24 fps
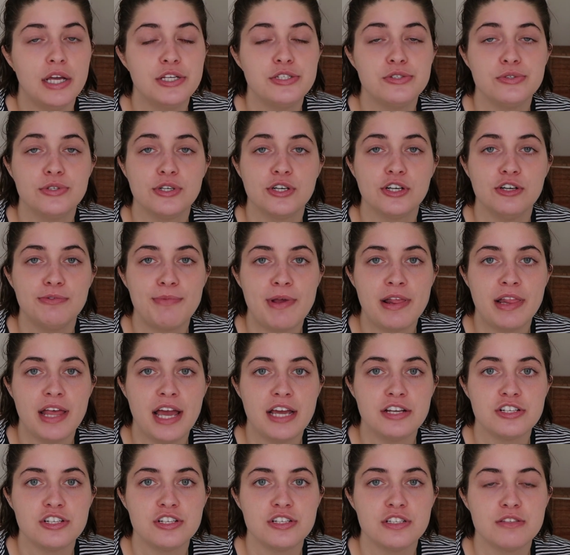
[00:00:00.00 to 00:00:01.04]
I do curl my
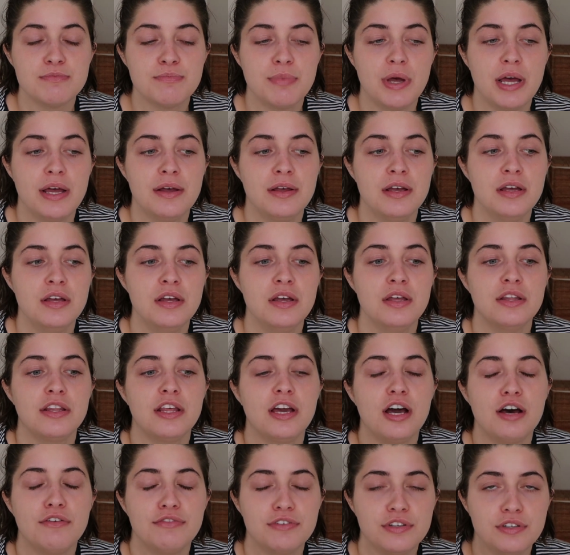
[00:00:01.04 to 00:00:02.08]
lashes, but
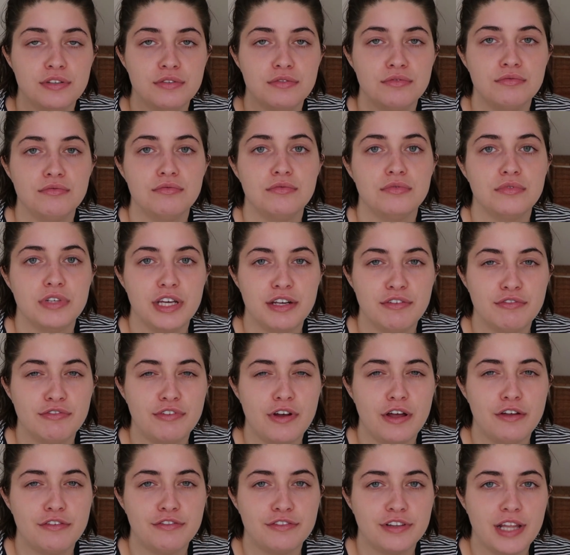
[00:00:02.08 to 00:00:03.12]
they often can
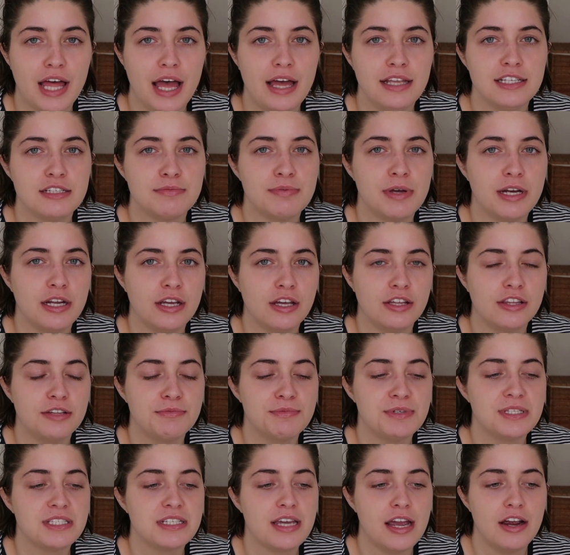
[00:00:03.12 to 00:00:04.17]
fall flat depending on the
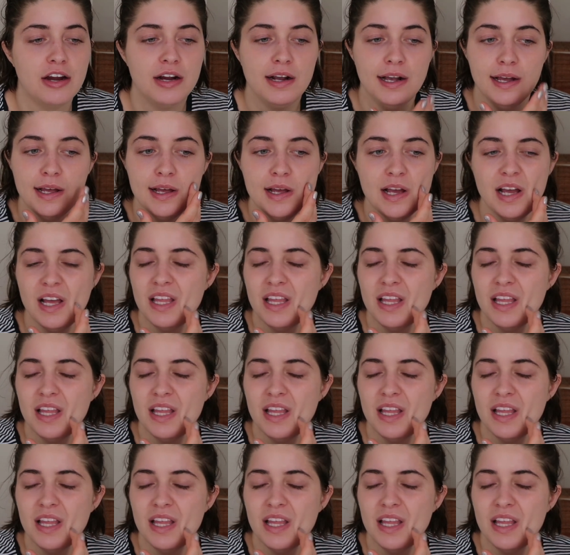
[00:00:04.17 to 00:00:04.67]
mascara.